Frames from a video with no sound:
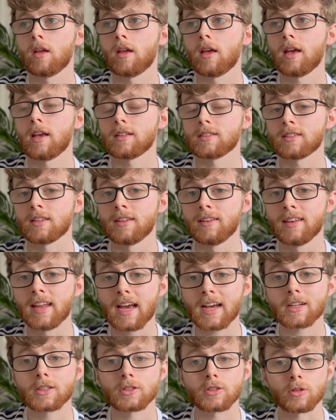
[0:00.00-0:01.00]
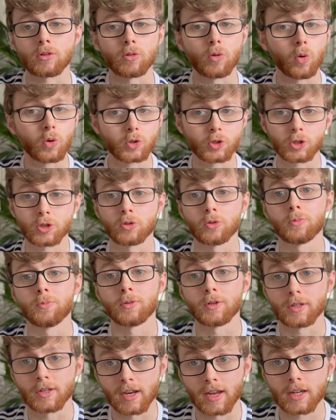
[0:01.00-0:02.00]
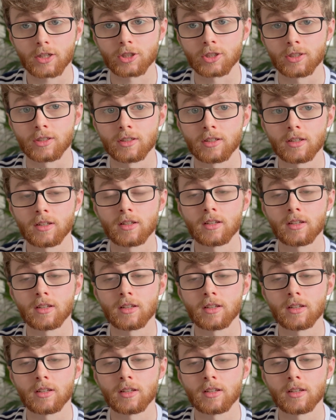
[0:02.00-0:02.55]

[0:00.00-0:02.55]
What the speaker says: it's the next logical progression.